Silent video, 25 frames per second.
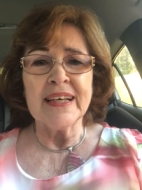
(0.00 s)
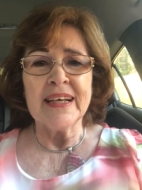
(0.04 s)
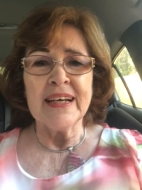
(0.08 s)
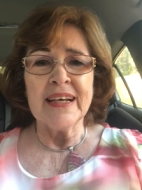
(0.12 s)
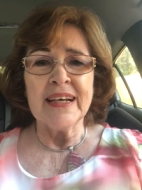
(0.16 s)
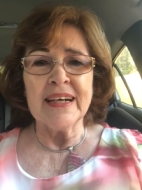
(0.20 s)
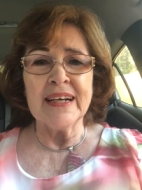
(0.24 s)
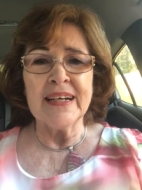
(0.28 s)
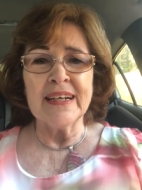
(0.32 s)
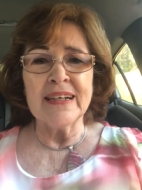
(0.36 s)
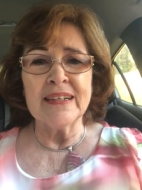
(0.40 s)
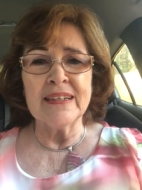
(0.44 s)

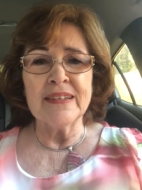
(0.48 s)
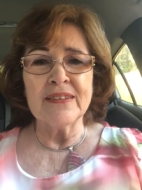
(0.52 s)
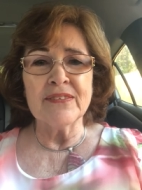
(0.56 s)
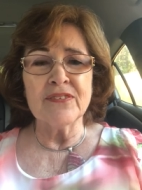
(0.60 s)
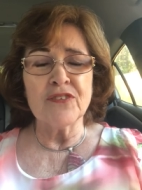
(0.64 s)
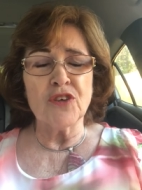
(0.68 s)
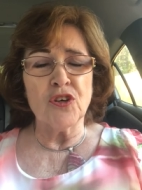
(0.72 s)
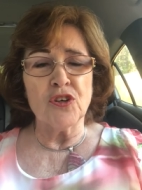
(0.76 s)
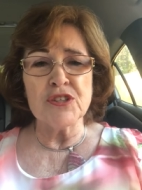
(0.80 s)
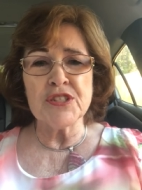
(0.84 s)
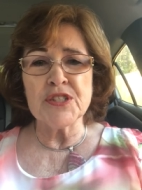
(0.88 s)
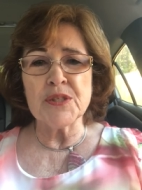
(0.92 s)
uh, of
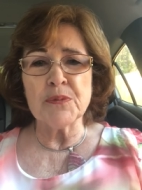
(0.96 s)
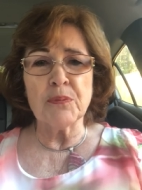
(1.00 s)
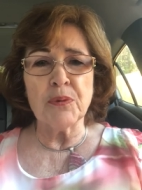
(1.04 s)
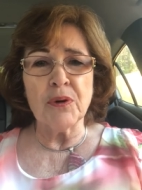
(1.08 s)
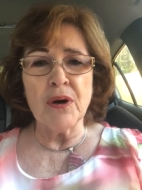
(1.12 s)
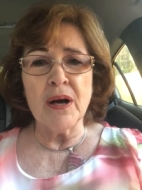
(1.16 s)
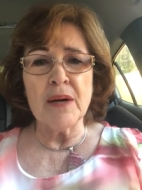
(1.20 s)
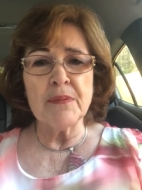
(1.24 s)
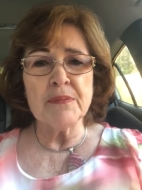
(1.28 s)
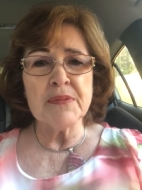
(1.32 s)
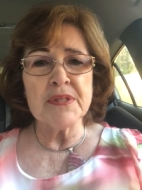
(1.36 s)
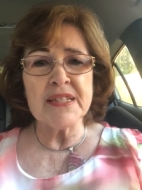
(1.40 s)
course, the
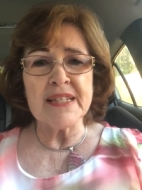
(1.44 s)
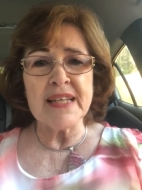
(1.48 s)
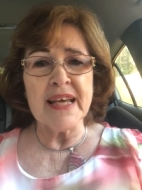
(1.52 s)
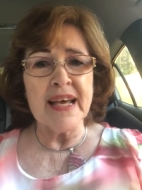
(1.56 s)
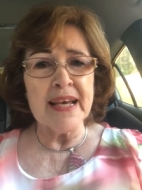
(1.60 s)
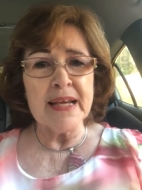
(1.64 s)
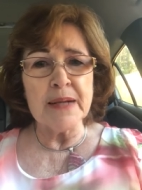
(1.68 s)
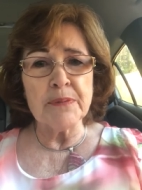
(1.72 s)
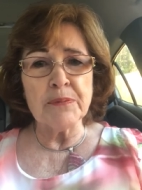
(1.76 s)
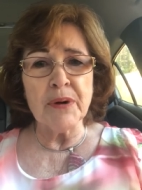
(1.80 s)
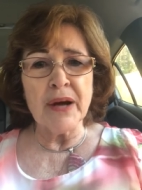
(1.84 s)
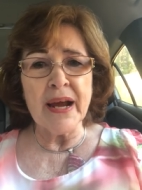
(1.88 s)
promise to
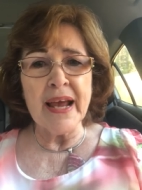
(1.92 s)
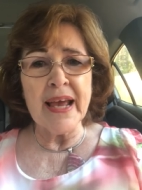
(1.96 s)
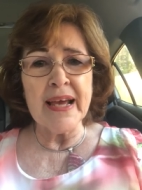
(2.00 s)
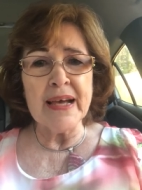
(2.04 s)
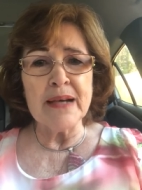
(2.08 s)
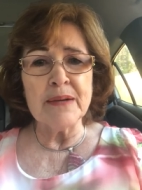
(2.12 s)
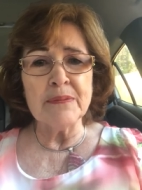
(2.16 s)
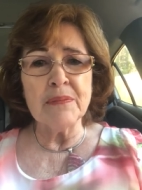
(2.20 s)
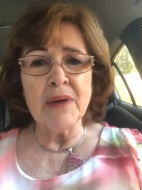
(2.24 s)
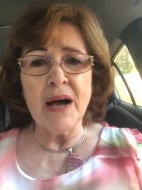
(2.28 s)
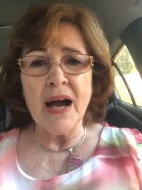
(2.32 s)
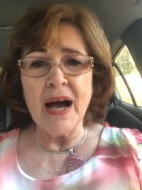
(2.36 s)

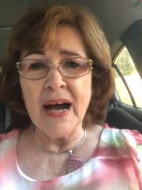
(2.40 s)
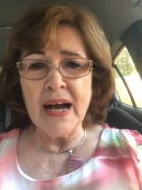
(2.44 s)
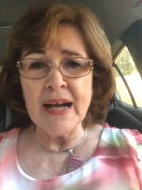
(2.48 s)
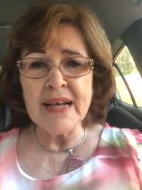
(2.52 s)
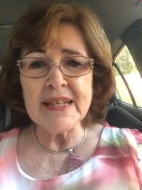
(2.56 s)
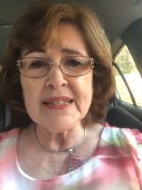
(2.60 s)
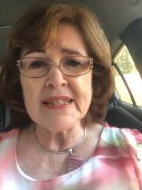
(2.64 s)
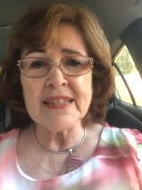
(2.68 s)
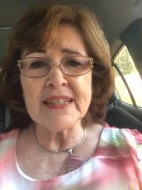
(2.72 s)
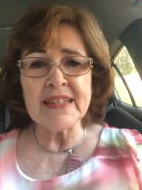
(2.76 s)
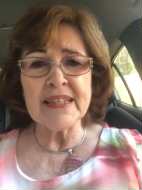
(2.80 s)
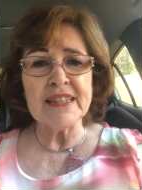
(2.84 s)
Abraham,
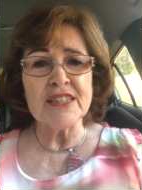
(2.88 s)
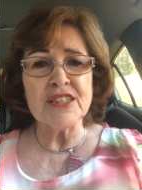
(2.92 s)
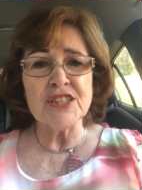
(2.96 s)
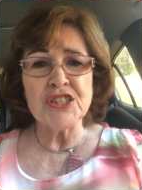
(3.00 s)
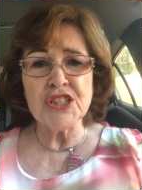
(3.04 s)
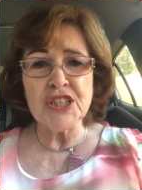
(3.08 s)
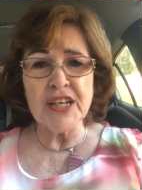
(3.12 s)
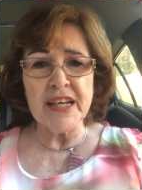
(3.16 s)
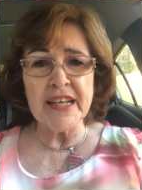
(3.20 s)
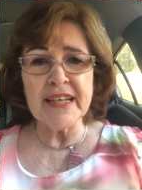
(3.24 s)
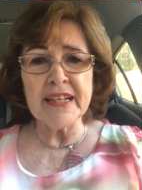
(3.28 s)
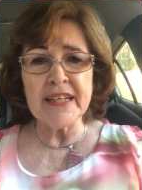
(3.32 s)
Isaac, and
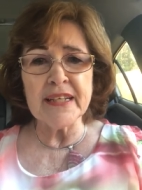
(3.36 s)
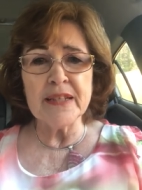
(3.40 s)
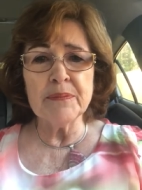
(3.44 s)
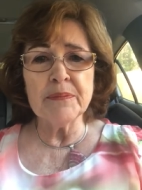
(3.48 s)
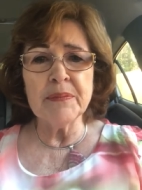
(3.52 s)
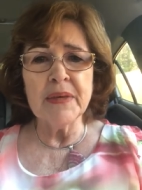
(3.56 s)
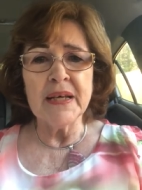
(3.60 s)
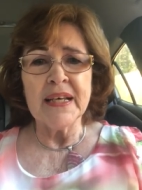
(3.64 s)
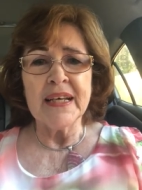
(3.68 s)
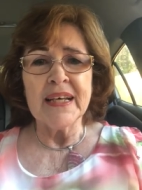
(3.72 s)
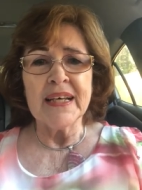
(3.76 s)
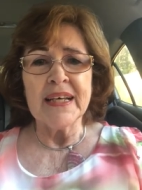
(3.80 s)
Jacob,
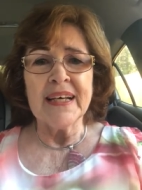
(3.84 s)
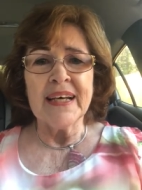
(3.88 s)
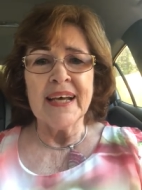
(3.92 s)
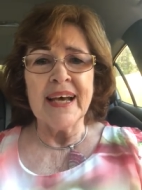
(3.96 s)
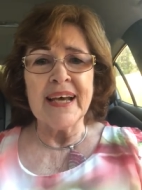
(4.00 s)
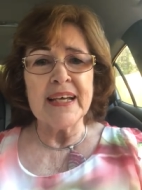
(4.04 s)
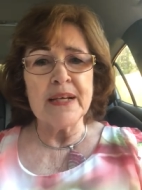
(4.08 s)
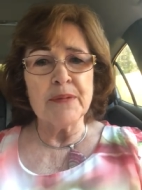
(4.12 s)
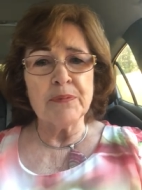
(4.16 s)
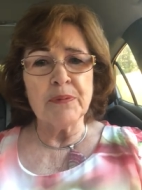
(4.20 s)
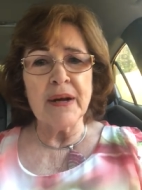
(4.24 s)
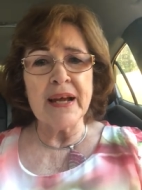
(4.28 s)

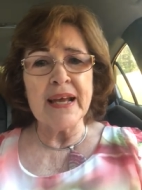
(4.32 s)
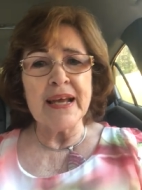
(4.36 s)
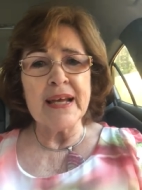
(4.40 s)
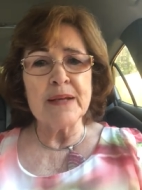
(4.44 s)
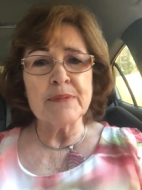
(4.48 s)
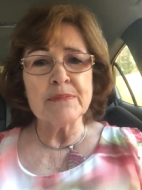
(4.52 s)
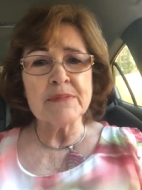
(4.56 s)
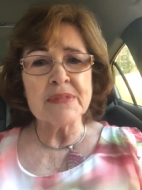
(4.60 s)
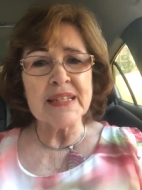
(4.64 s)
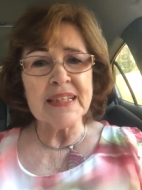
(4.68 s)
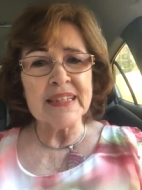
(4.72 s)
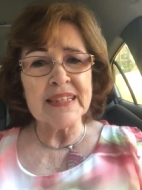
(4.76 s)

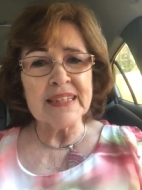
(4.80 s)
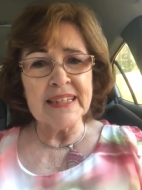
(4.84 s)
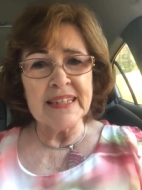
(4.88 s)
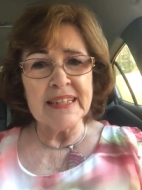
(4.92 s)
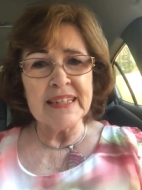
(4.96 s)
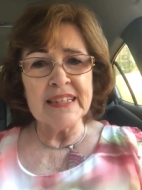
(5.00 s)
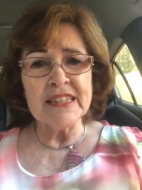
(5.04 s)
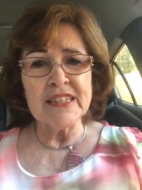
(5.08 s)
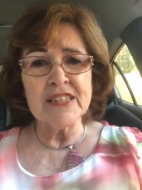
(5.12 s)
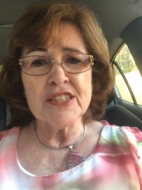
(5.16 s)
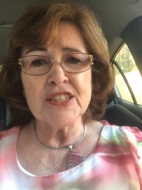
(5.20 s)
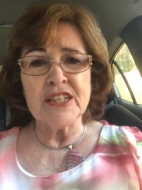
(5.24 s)
Abraham's
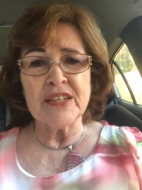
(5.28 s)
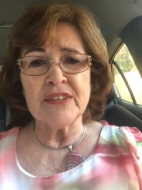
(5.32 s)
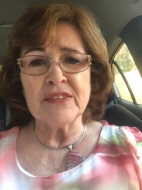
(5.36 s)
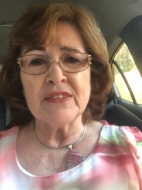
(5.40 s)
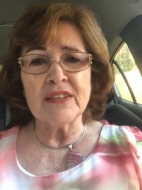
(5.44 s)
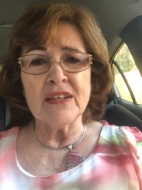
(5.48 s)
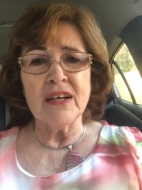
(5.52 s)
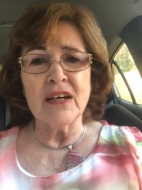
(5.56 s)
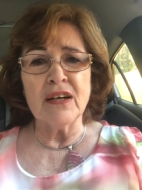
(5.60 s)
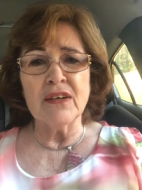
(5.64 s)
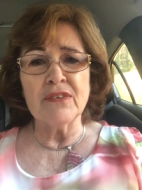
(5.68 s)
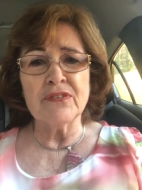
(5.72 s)
lineage,
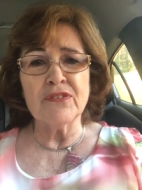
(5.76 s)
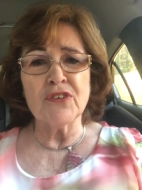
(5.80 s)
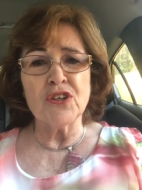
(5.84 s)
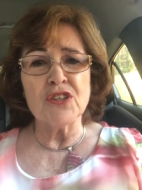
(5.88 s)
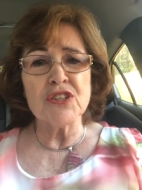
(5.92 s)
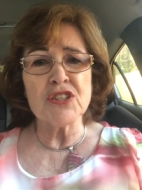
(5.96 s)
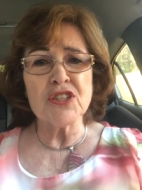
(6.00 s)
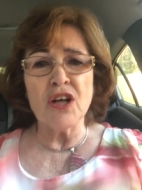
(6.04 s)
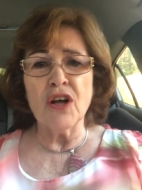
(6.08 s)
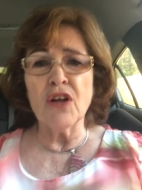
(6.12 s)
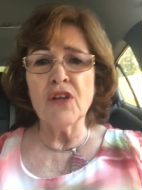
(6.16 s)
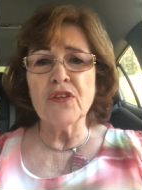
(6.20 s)
and of
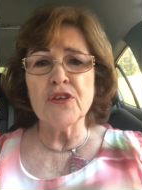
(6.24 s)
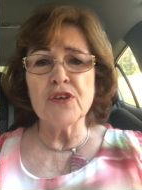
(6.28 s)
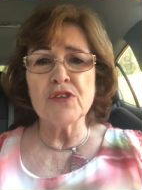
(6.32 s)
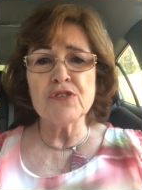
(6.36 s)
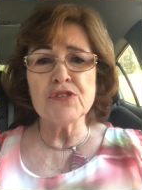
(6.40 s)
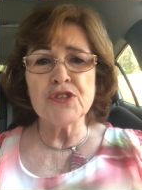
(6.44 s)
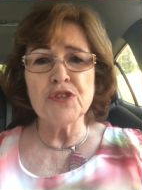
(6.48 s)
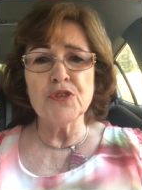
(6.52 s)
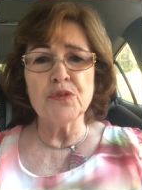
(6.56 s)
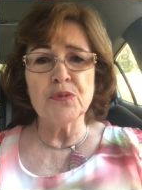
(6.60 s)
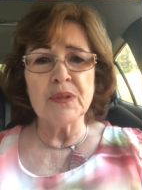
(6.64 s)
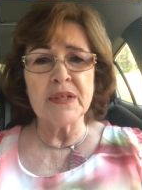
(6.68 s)
course, all
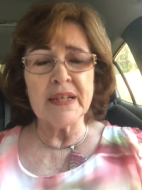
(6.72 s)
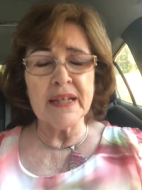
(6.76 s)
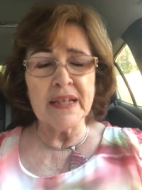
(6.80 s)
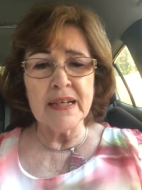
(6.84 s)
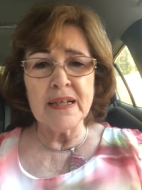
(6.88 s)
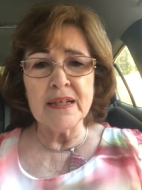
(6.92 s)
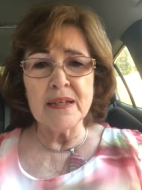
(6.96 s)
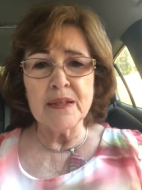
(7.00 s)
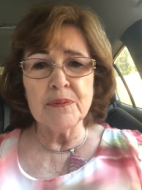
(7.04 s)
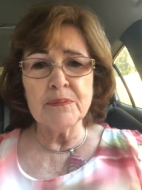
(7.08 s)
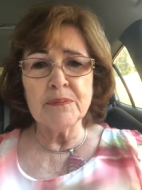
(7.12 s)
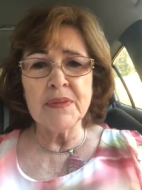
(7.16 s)
those who would
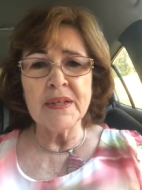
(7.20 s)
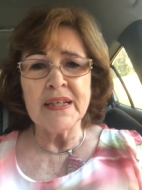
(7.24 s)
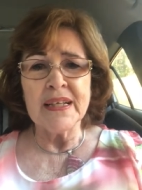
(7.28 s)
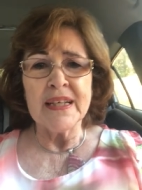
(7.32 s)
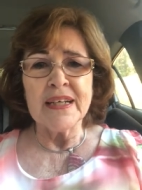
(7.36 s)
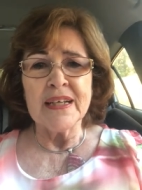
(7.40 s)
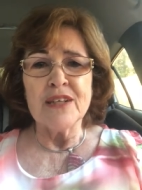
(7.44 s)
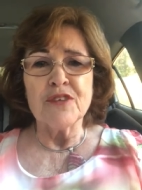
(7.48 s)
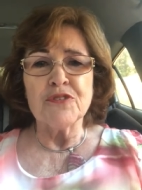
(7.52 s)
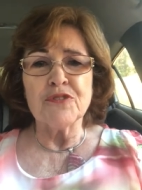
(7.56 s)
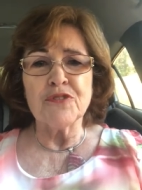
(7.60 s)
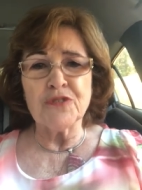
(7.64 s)
come
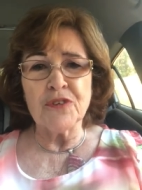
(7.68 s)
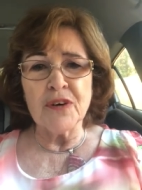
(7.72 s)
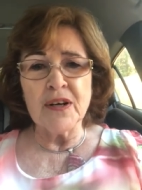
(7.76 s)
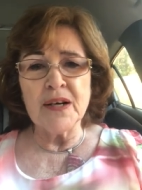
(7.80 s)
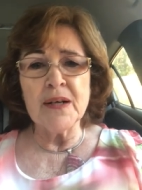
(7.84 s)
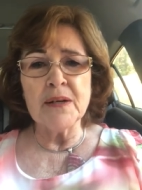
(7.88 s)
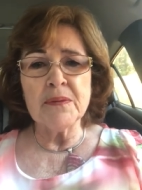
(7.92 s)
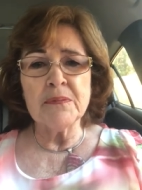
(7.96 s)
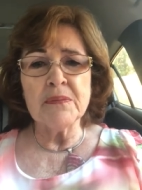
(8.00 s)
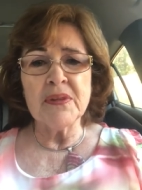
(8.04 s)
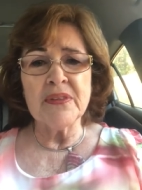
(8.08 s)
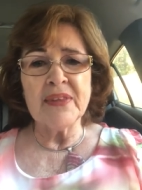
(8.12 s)

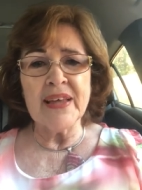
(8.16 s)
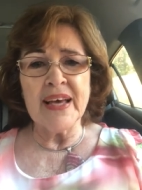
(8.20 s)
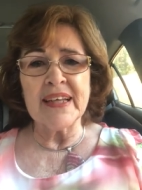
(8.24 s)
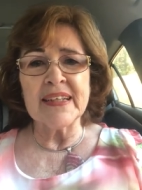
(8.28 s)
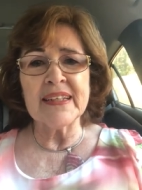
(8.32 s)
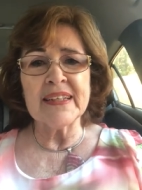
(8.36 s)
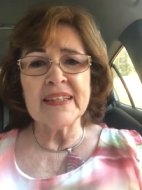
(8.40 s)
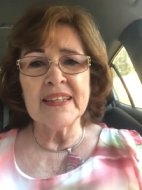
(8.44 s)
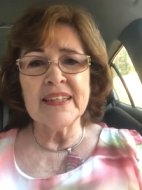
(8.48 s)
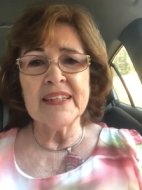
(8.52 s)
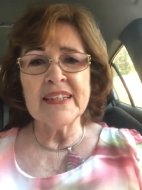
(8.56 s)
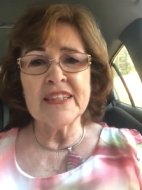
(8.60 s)
from that
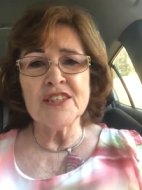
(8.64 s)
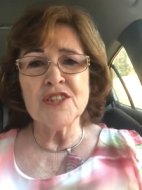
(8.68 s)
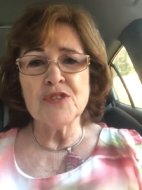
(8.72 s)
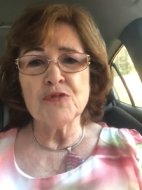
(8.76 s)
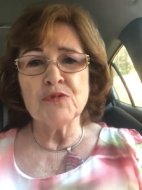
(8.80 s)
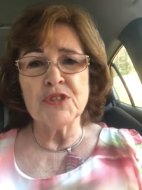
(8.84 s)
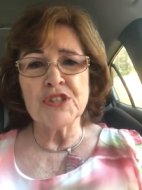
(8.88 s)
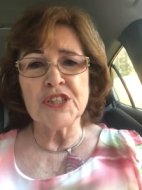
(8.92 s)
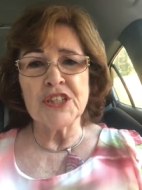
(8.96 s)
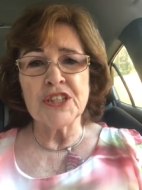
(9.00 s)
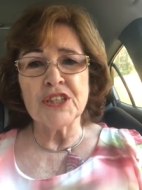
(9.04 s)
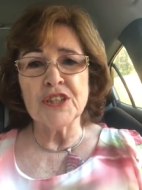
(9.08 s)
lineage,
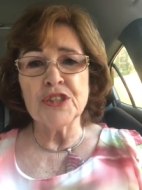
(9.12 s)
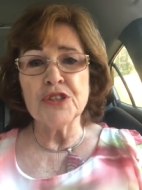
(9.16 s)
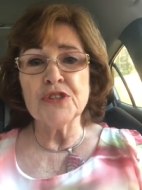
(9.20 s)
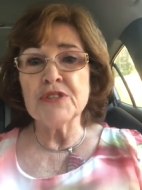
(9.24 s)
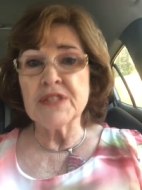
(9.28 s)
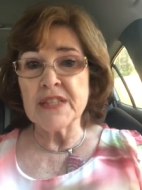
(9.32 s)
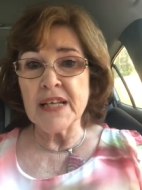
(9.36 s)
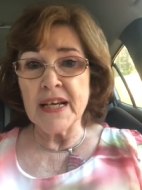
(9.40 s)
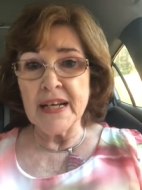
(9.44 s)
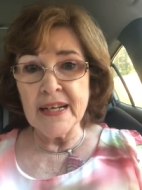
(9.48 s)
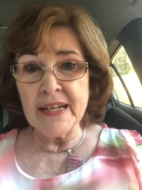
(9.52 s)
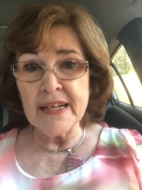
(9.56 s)
which
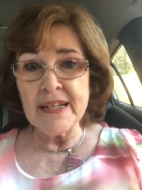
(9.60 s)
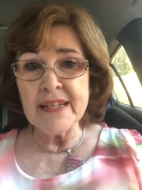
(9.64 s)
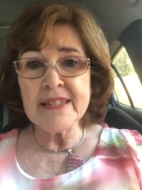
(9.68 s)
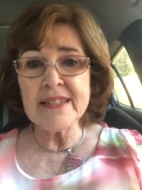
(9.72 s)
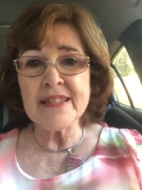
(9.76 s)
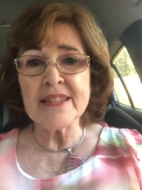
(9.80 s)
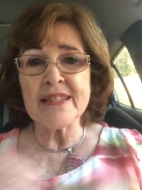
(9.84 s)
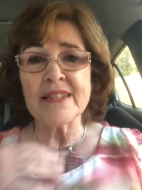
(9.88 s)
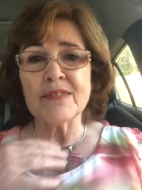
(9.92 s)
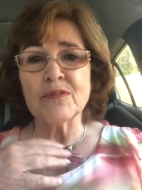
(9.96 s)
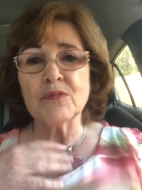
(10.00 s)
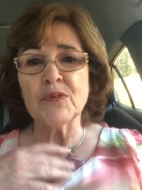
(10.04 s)
includes us.